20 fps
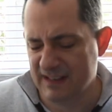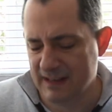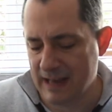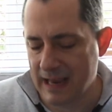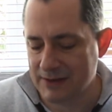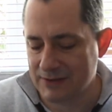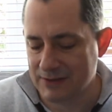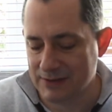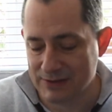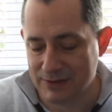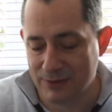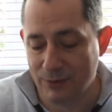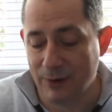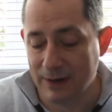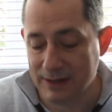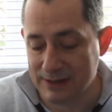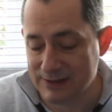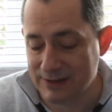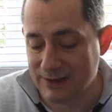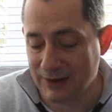Actually, it's
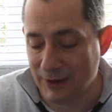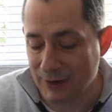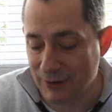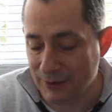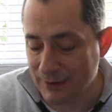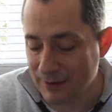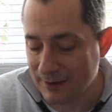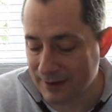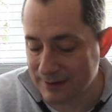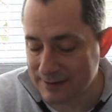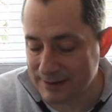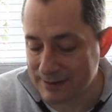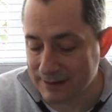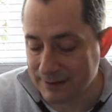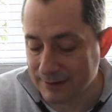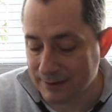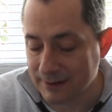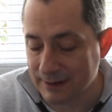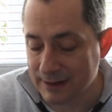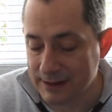quite slow
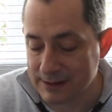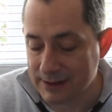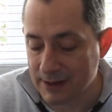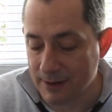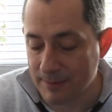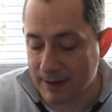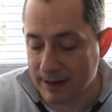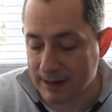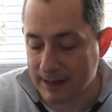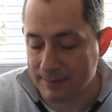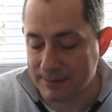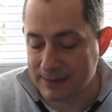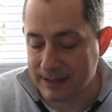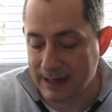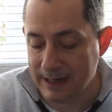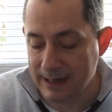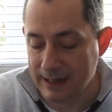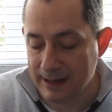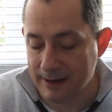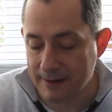still. Let's go back up to
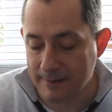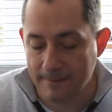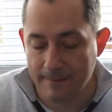80.